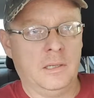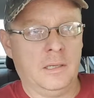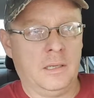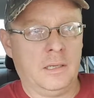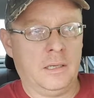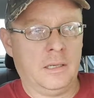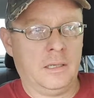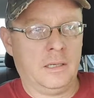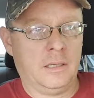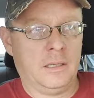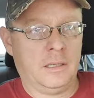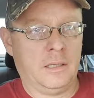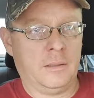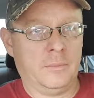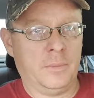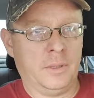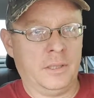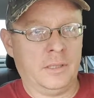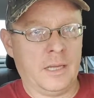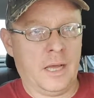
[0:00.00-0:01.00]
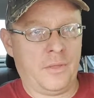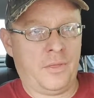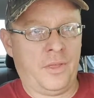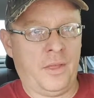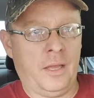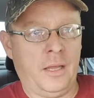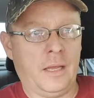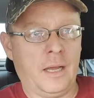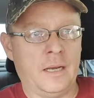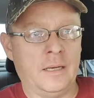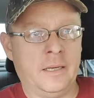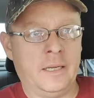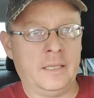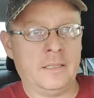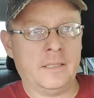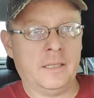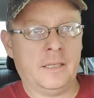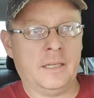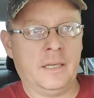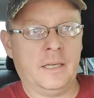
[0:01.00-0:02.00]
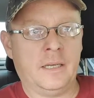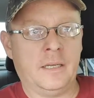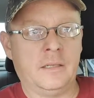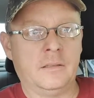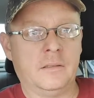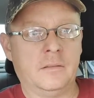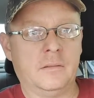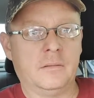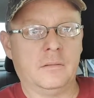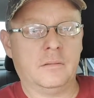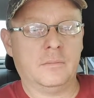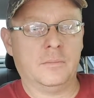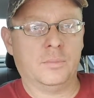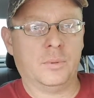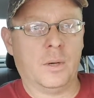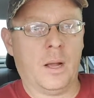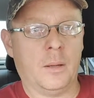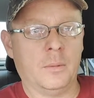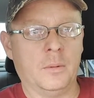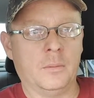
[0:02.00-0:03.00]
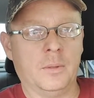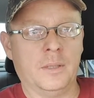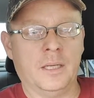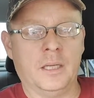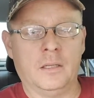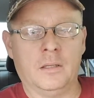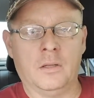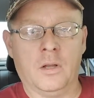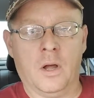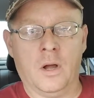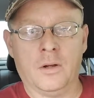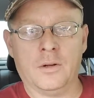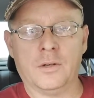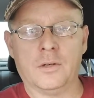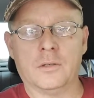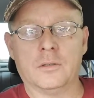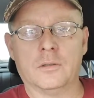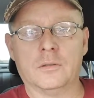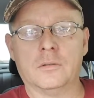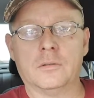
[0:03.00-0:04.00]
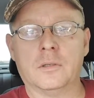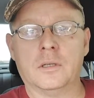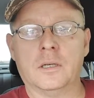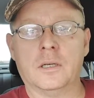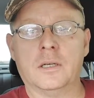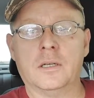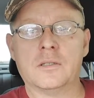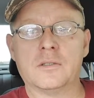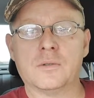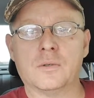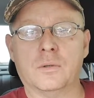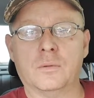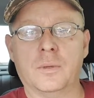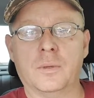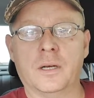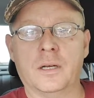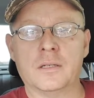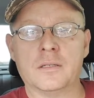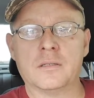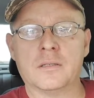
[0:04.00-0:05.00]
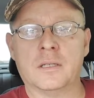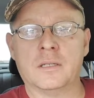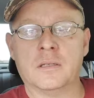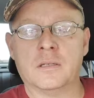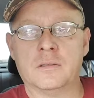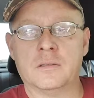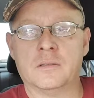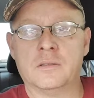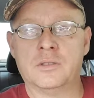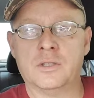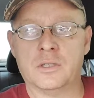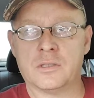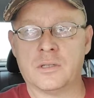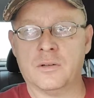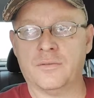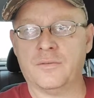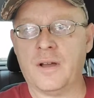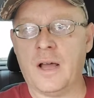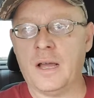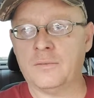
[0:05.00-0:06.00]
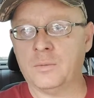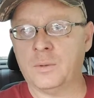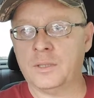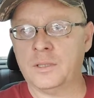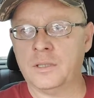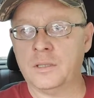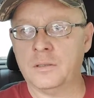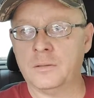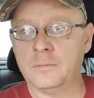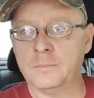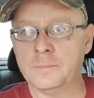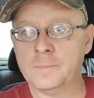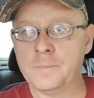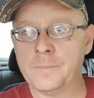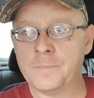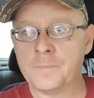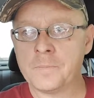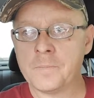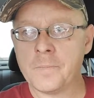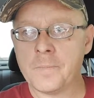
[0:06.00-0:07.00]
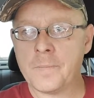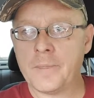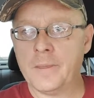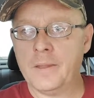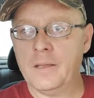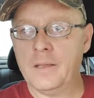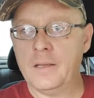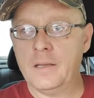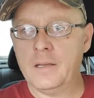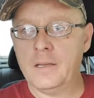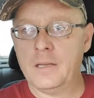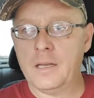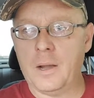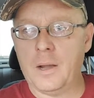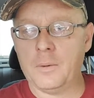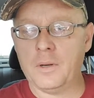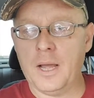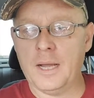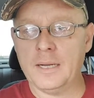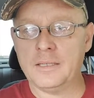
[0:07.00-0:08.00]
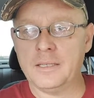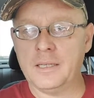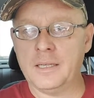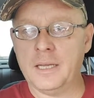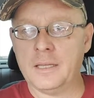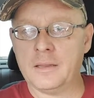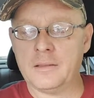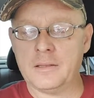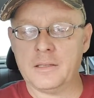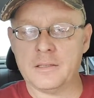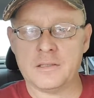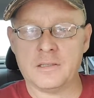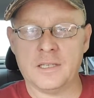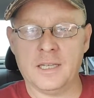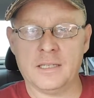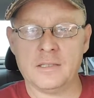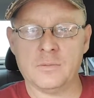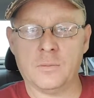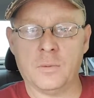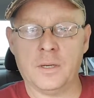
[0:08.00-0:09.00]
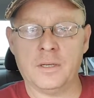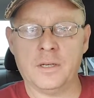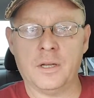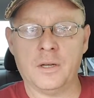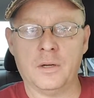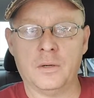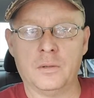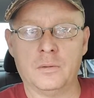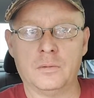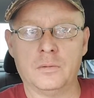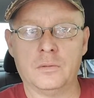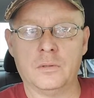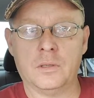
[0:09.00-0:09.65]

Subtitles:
But I think I need to get probably a longer school bus than just a 5-window. I would like to get the 6-window